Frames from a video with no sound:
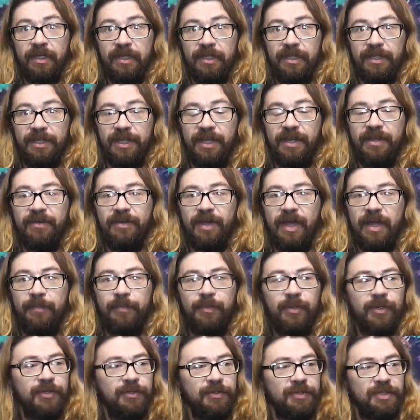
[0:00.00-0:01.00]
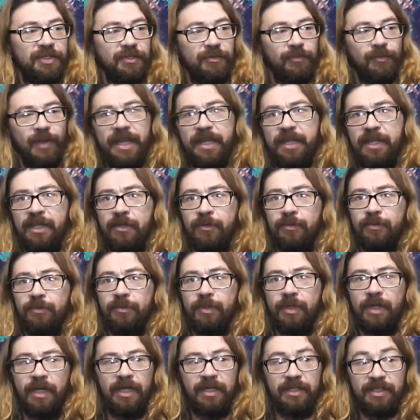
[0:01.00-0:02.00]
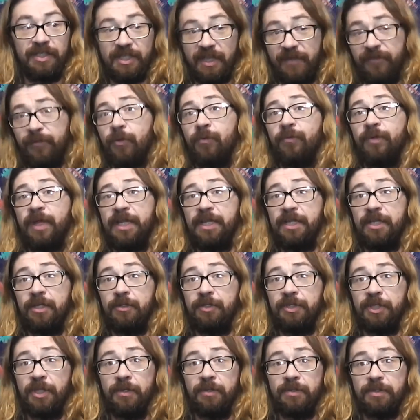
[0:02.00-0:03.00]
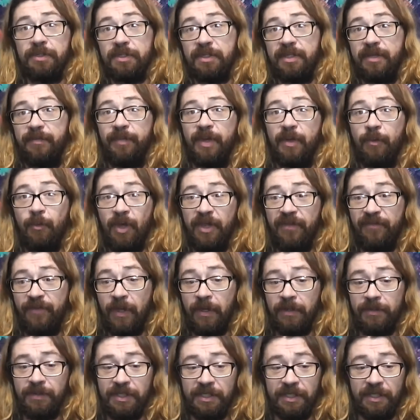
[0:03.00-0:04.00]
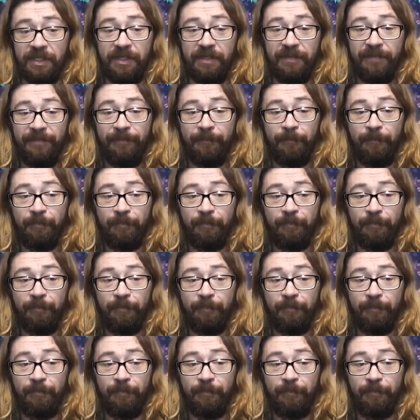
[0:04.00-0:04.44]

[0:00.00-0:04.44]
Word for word: You know, I produced a radio, uh, several radio shows that my wife hosted